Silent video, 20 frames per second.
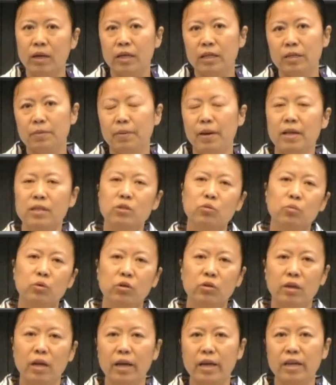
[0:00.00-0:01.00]
Depends what you
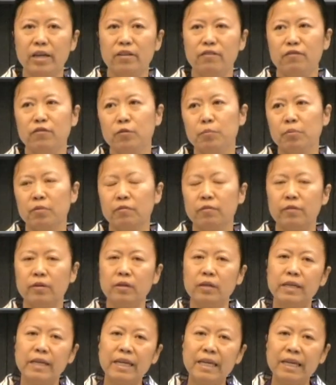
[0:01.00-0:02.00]
like. If you prefer
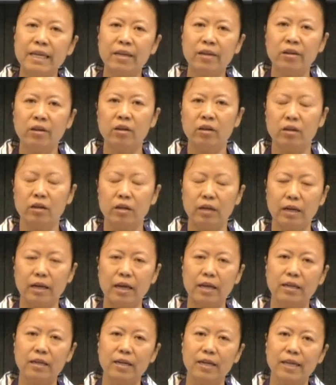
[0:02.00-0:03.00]

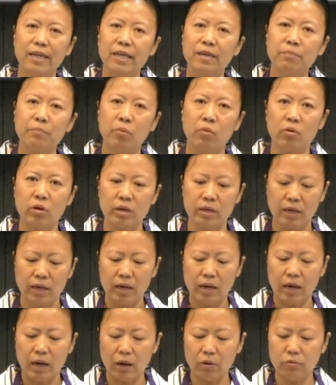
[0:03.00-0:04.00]
kind of lean pork,
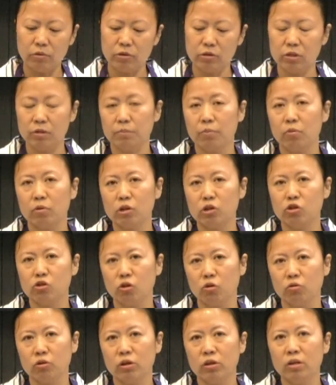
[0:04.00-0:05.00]
I will use a pork
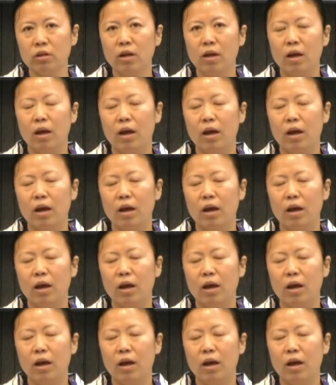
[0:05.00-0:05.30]
shoulder.